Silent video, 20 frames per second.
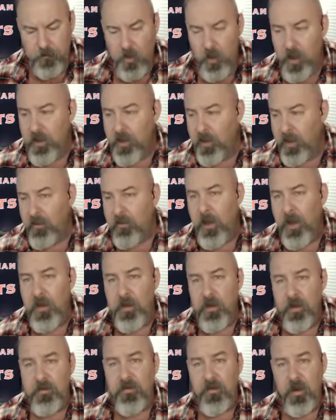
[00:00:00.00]
All right,
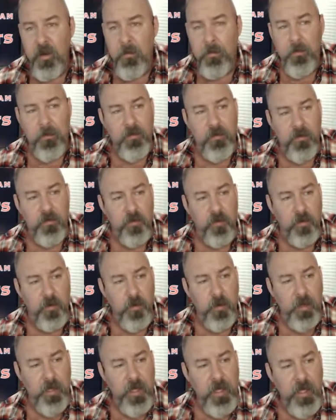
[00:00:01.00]
everybody listen up on this real
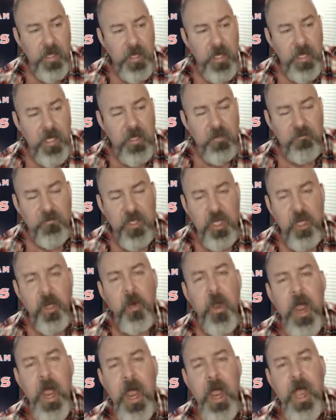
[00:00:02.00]
quick. If
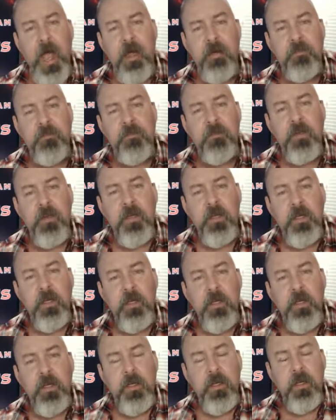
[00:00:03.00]
you have
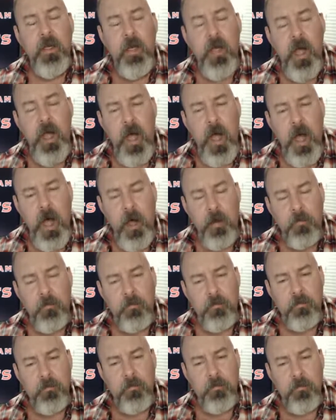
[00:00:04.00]

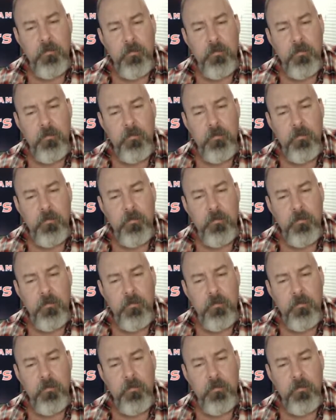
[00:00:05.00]
given